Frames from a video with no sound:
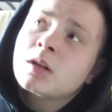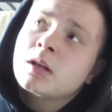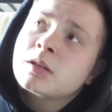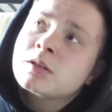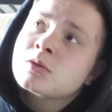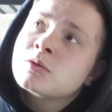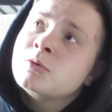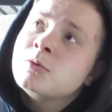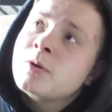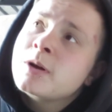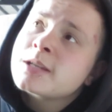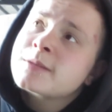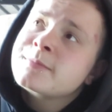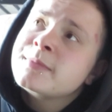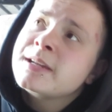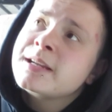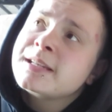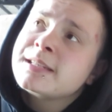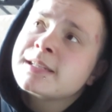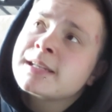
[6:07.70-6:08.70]
it's always
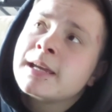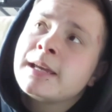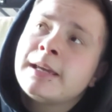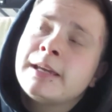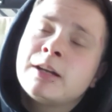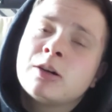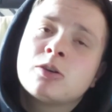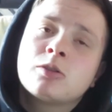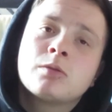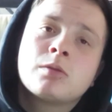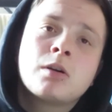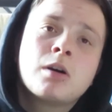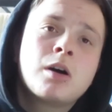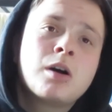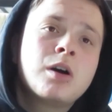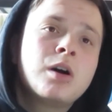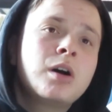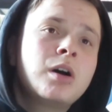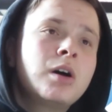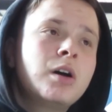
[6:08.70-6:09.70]
me to get ill
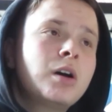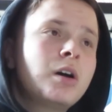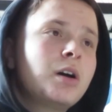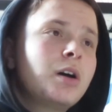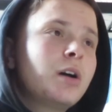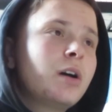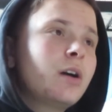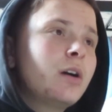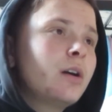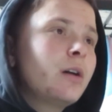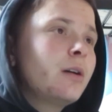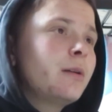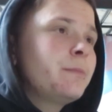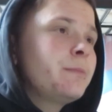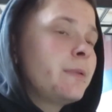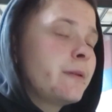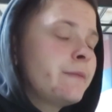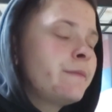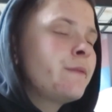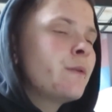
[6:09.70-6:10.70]

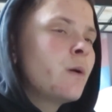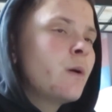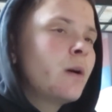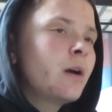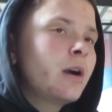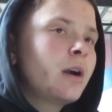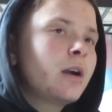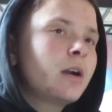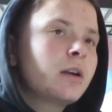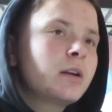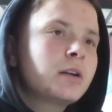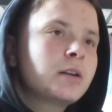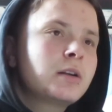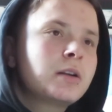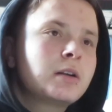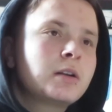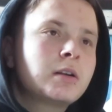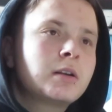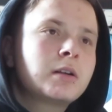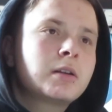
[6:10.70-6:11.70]
before
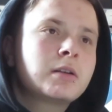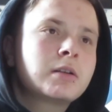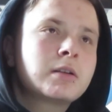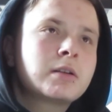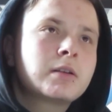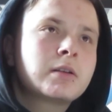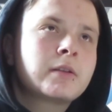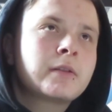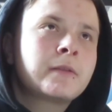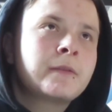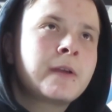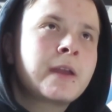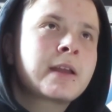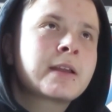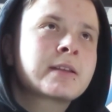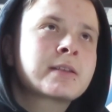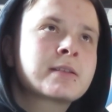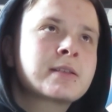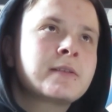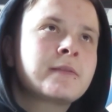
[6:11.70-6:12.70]

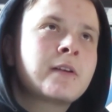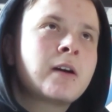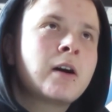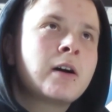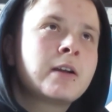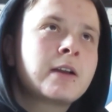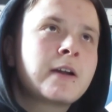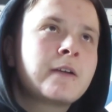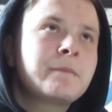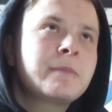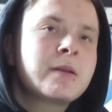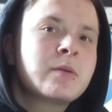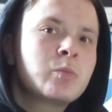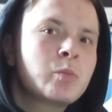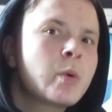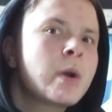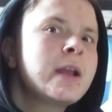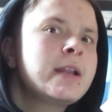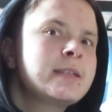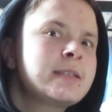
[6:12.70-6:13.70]
things that I have been
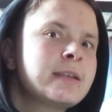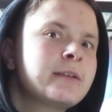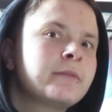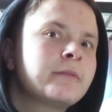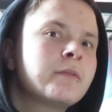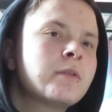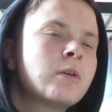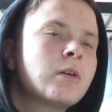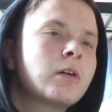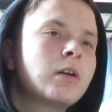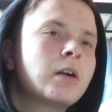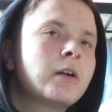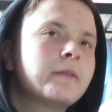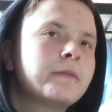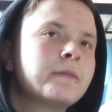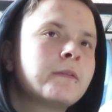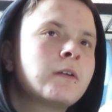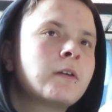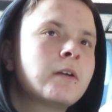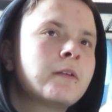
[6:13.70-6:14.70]
waiting for
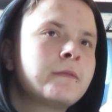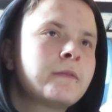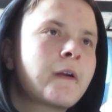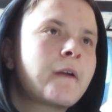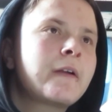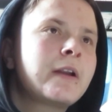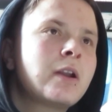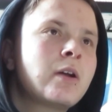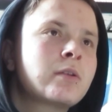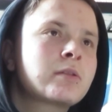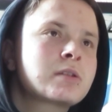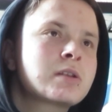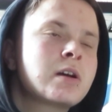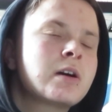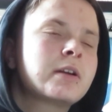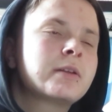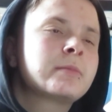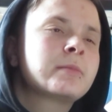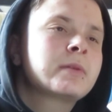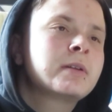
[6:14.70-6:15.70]
for a very long
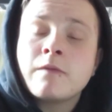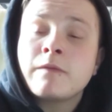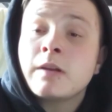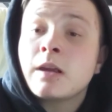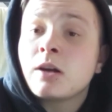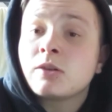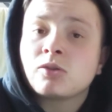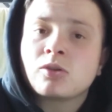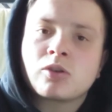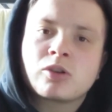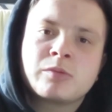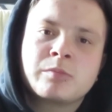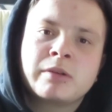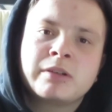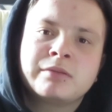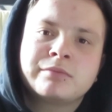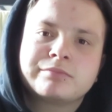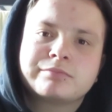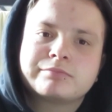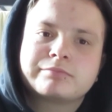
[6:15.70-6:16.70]
time. Hopefully I'll
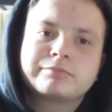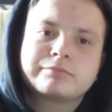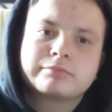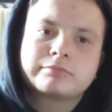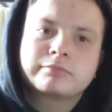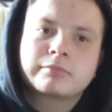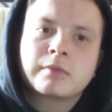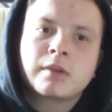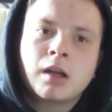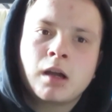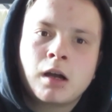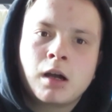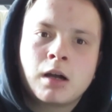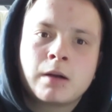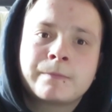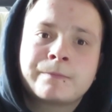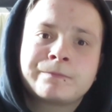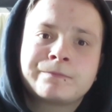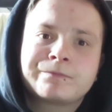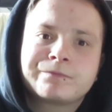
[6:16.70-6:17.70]
document
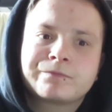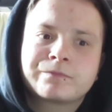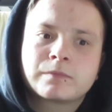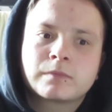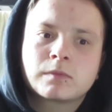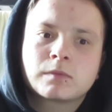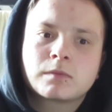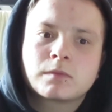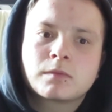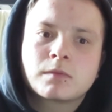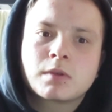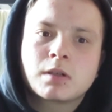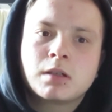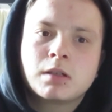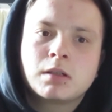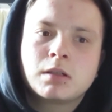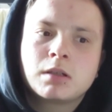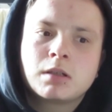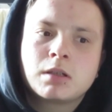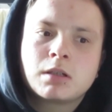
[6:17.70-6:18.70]
um,
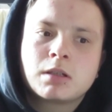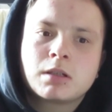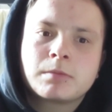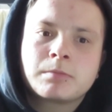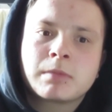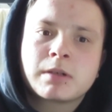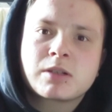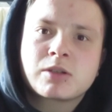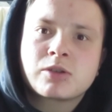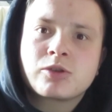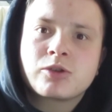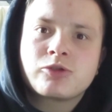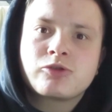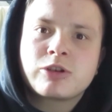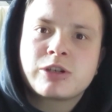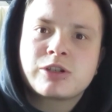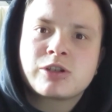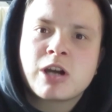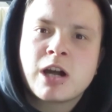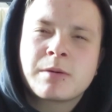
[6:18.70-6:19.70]
my
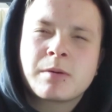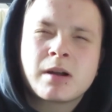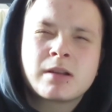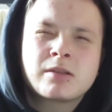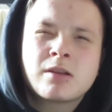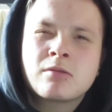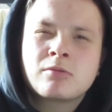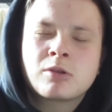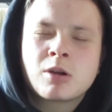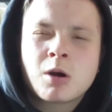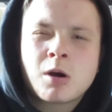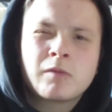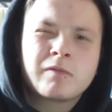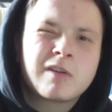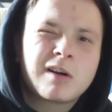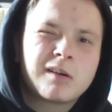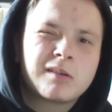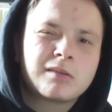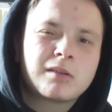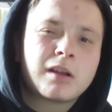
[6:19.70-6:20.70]
surgery time. I don't know if
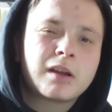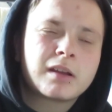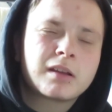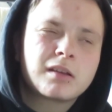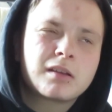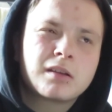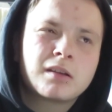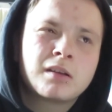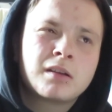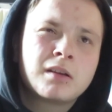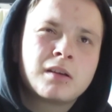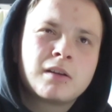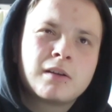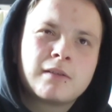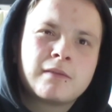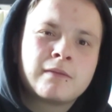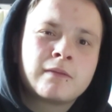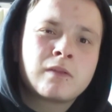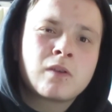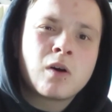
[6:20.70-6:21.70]
I'll like
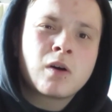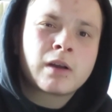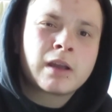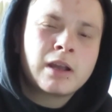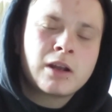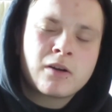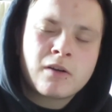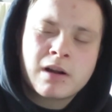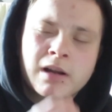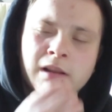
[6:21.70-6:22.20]
vlog it or